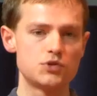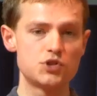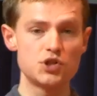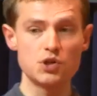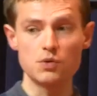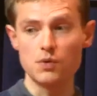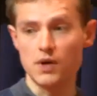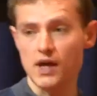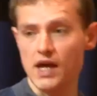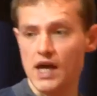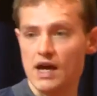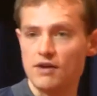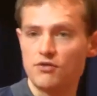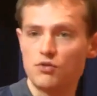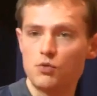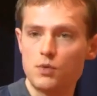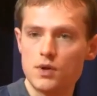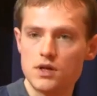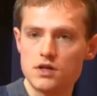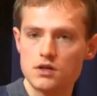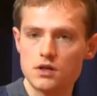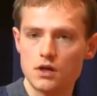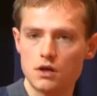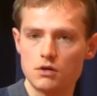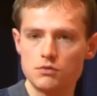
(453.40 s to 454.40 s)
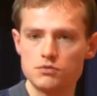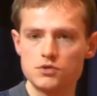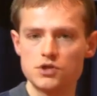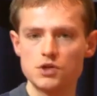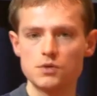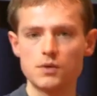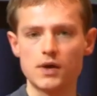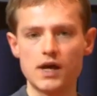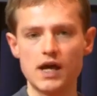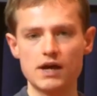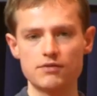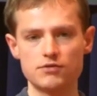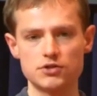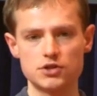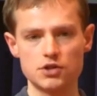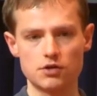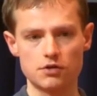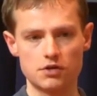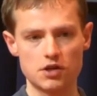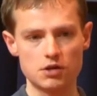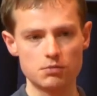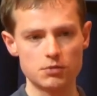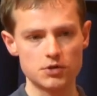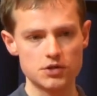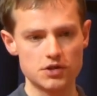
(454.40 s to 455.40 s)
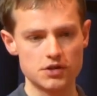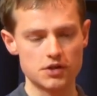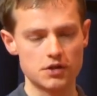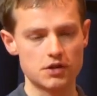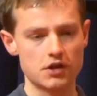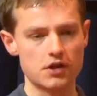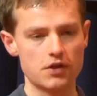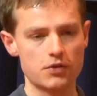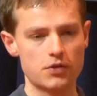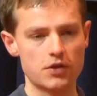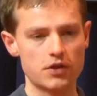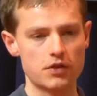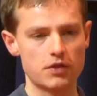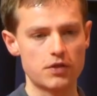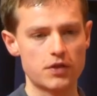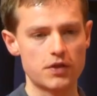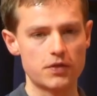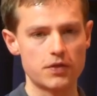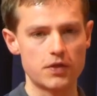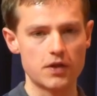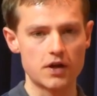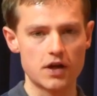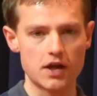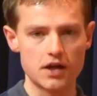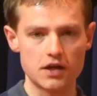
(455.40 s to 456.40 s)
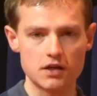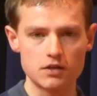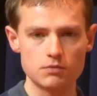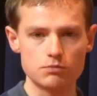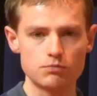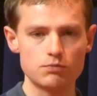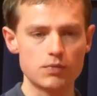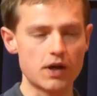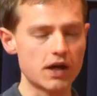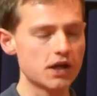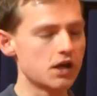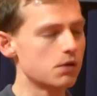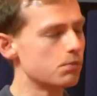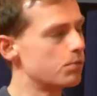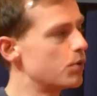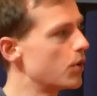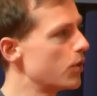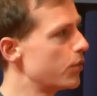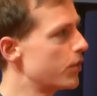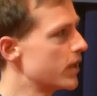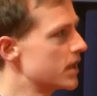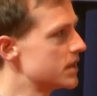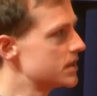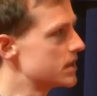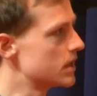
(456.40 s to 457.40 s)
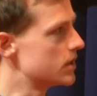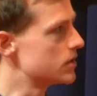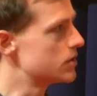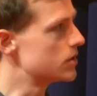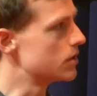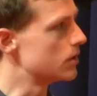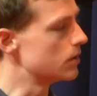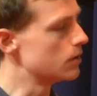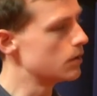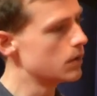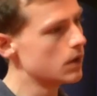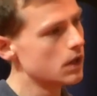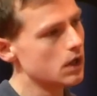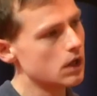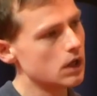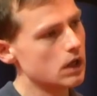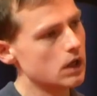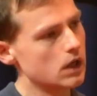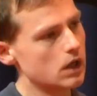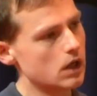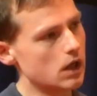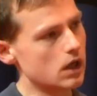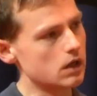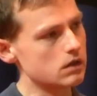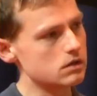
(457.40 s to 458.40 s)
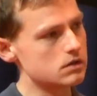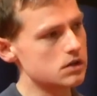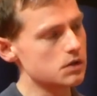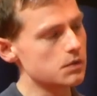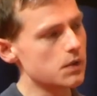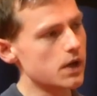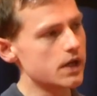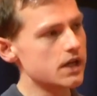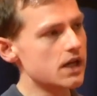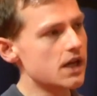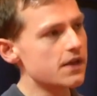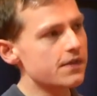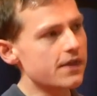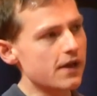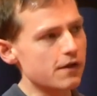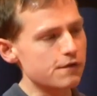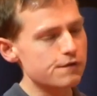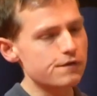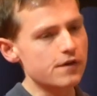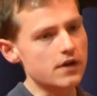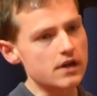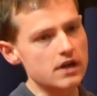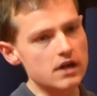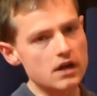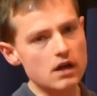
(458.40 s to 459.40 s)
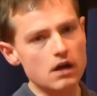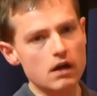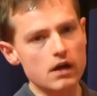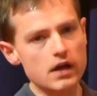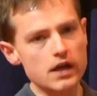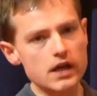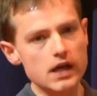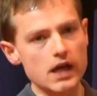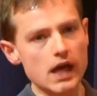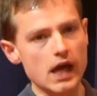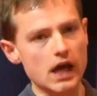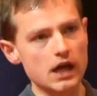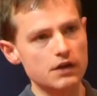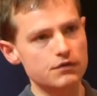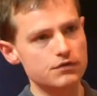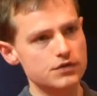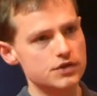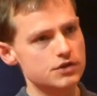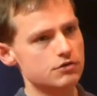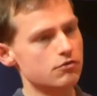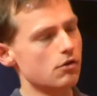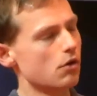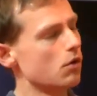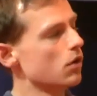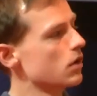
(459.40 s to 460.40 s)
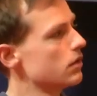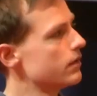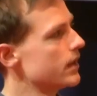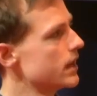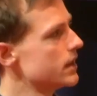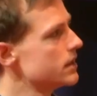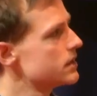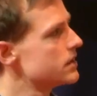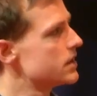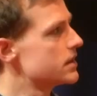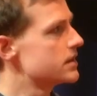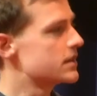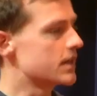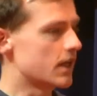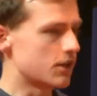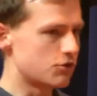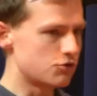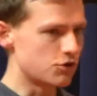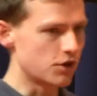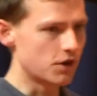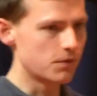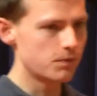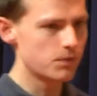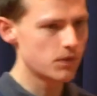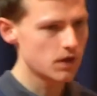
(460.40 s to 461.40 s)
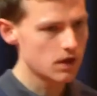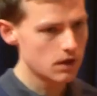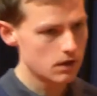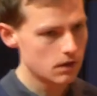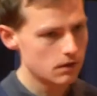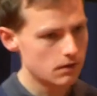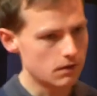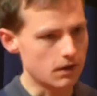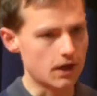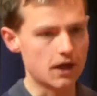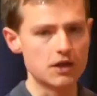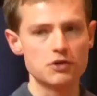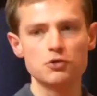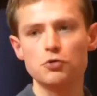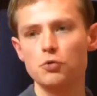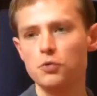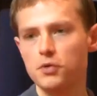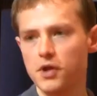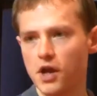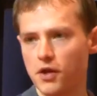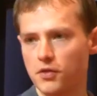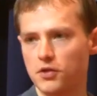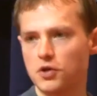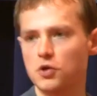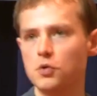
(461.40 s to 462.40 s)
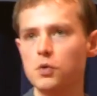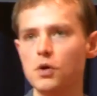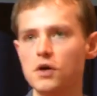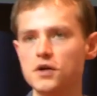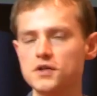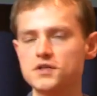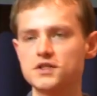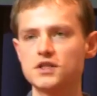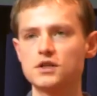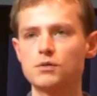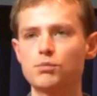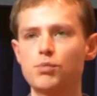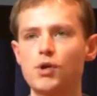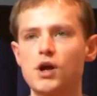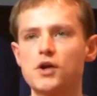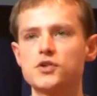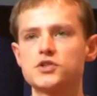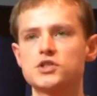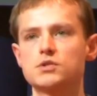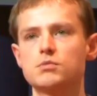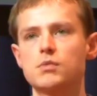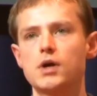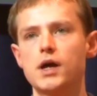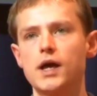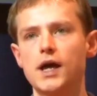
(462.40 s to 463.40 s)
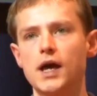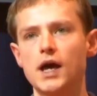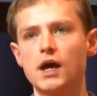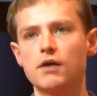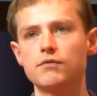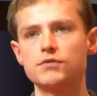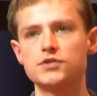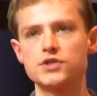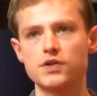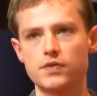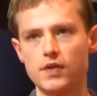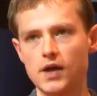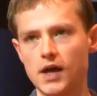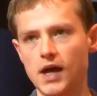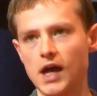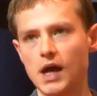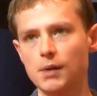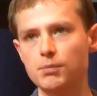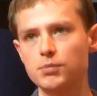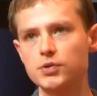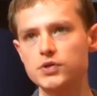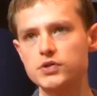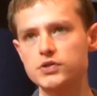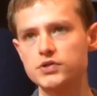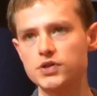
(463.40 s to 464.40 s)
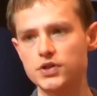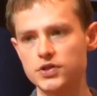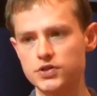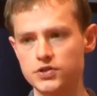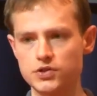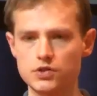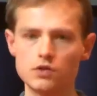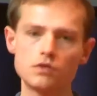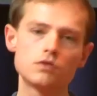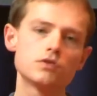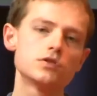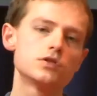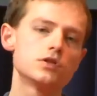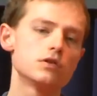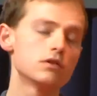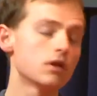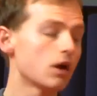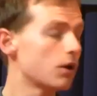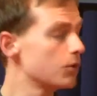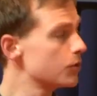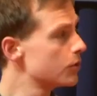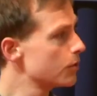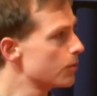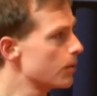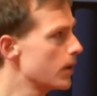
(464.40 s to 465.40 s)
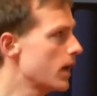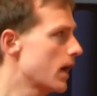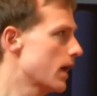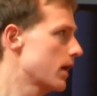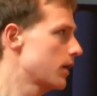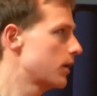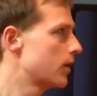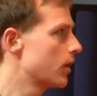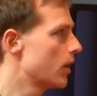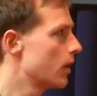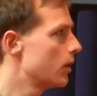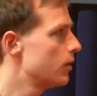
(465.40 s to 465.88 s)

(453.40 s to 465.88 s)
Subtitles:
do I have a window, do I have a document that I can put things into, do I need that funny IE hack for scroll events, etc. And all the other quirks that a browser might have. So that happens as soon as you load the React